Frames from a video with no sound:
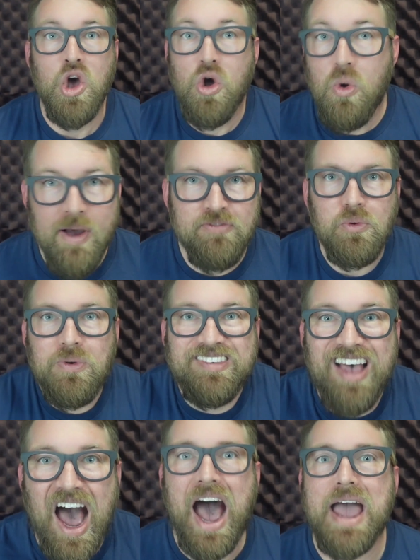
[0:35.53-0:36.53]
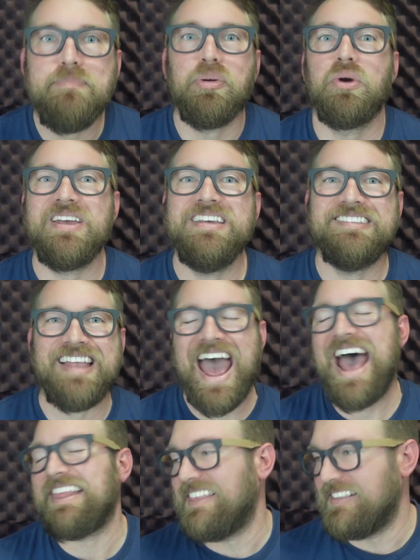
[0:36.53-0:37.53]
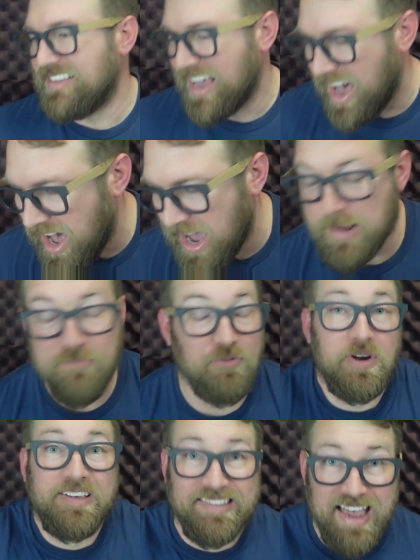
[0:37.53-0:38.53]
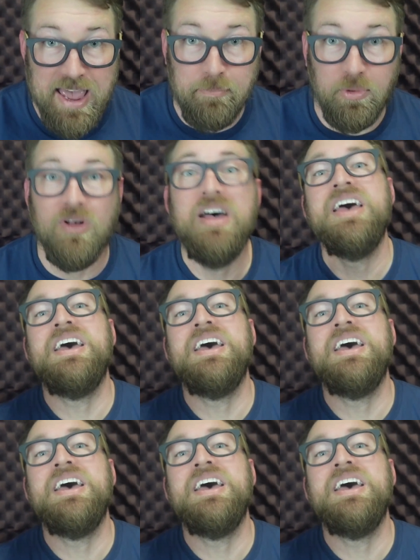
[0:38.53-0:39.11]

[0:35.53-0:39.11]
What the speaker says: whoever was high priest at the time. For example,